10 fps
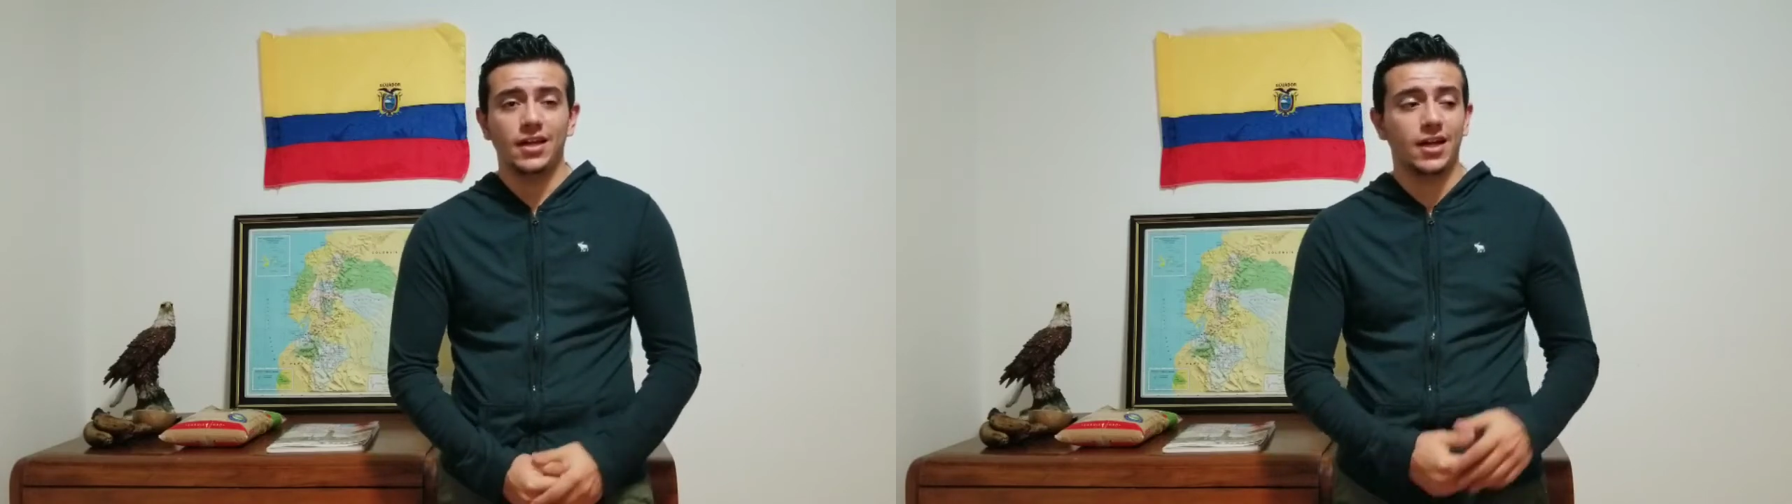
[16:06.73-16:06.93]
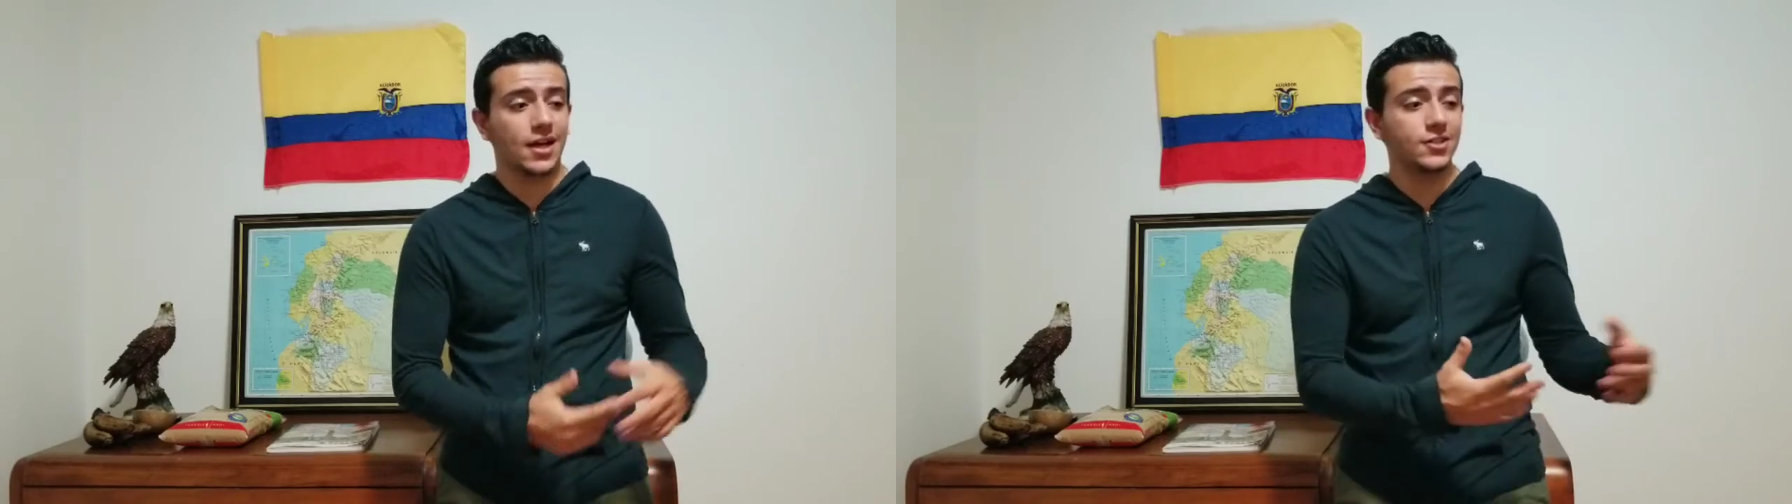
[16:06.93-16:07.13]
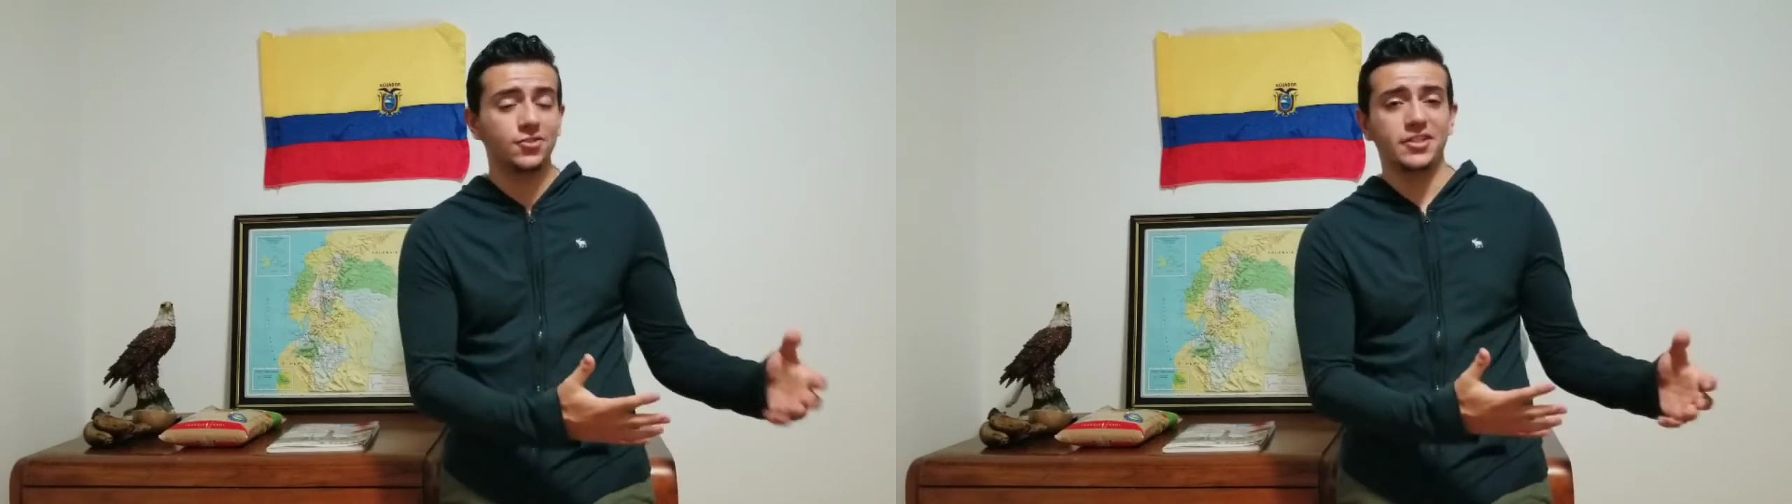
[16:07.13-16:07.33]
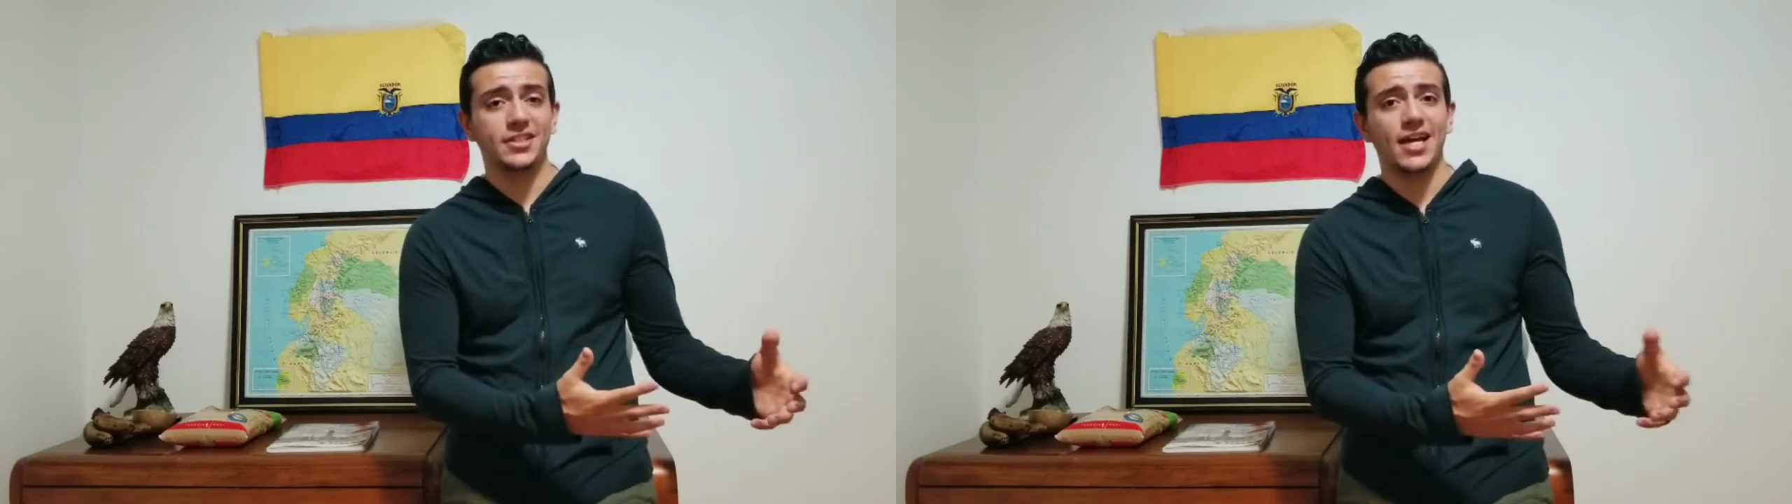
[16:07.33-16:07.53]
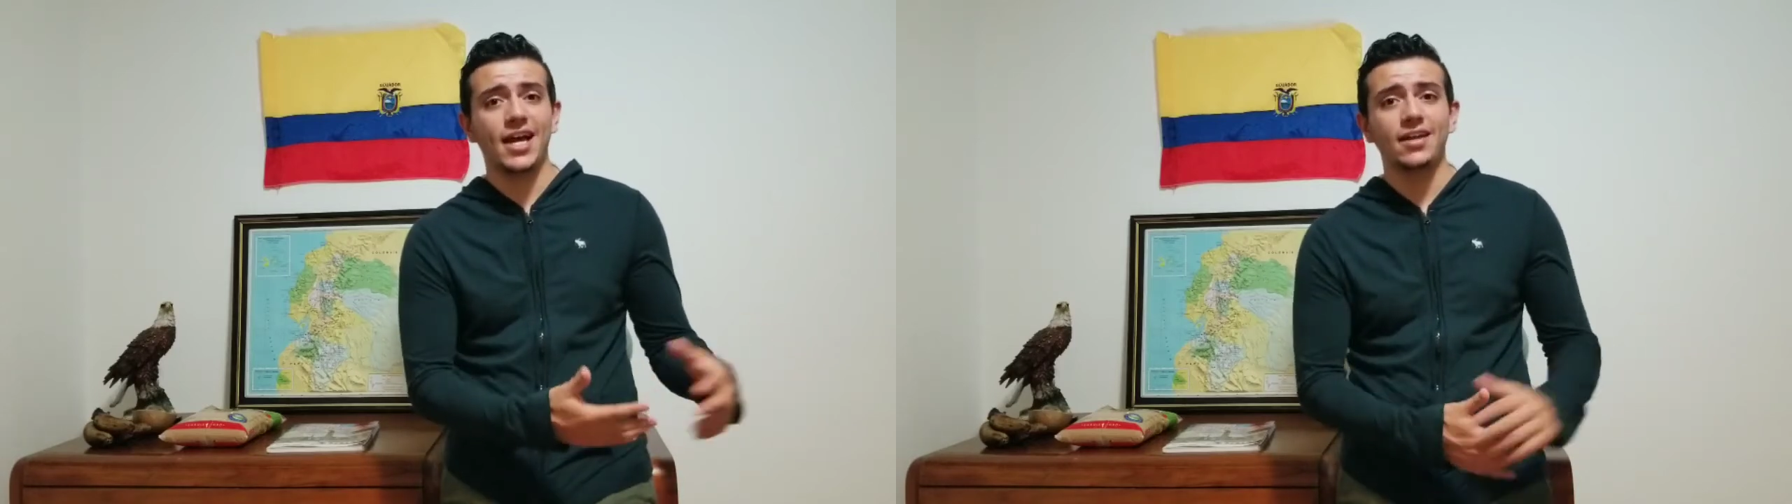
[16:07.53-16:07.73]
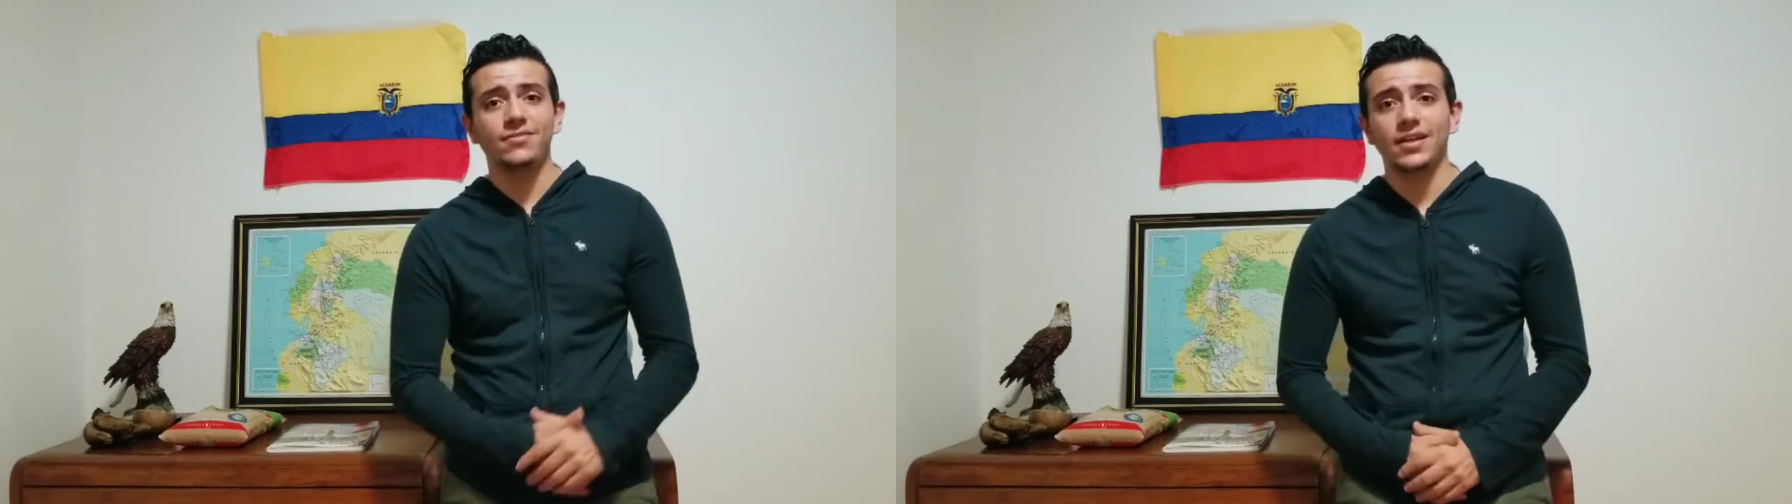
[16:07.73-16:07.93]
countryside, if they